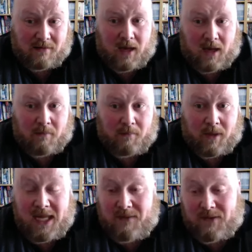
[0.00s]

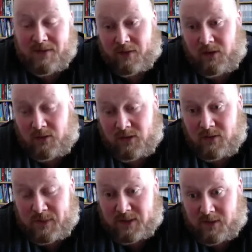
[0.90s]
And even if, you
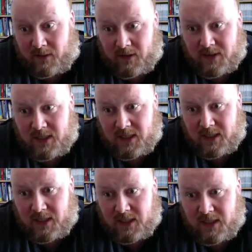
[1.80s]
mentioned 30
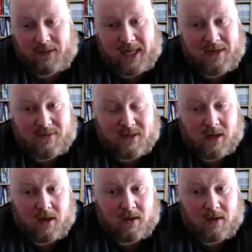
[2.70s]
years ago, I think even